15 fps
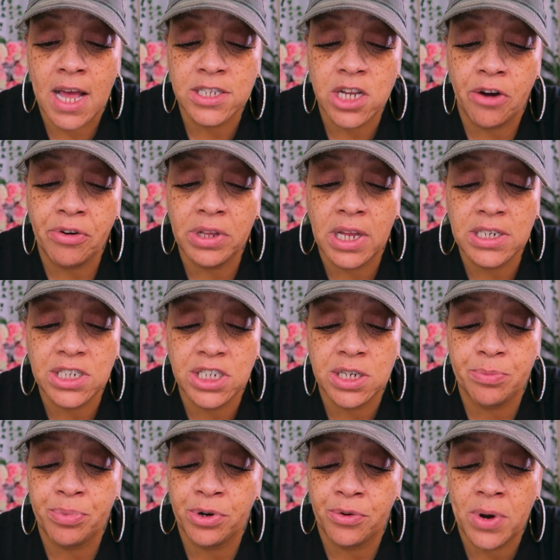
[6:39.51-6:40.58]
As our
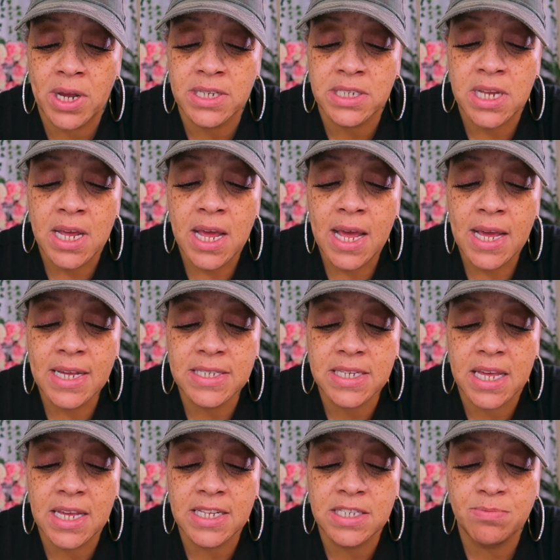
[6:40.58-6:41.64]
relationship progressed, his
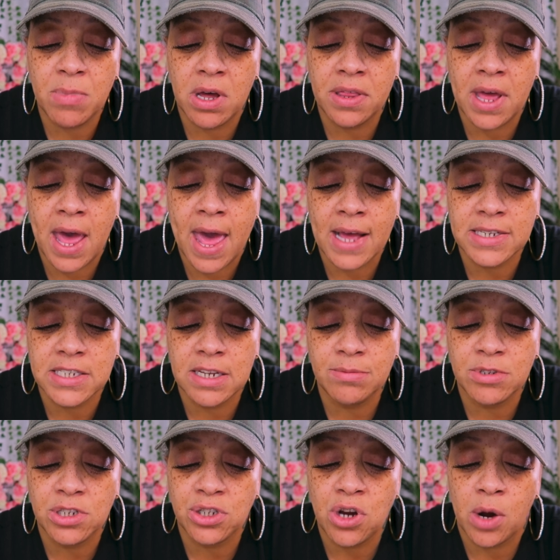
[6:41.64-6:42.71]
kid's mother asked him
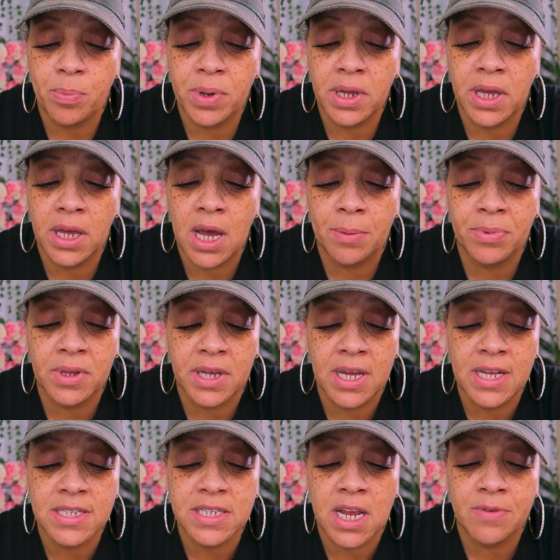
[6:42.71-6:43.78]
to start picking up the
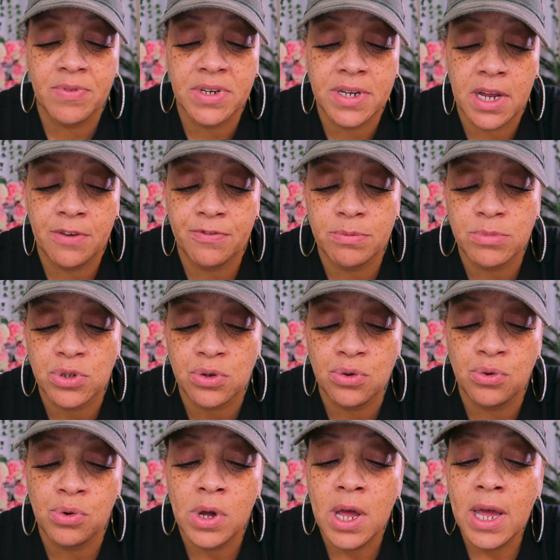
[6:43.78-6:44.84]
kids every day from
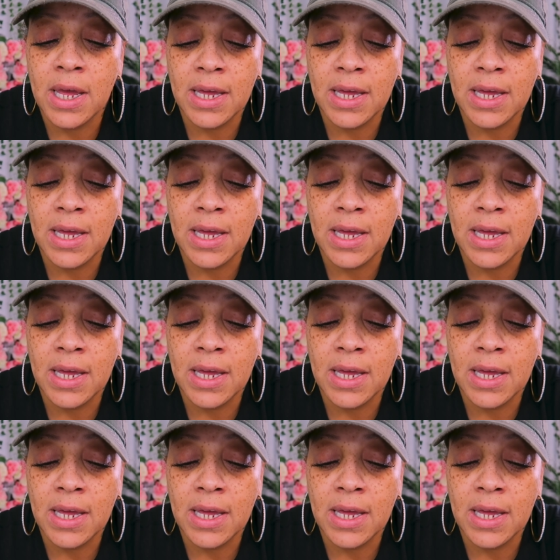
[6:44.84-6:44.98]
school,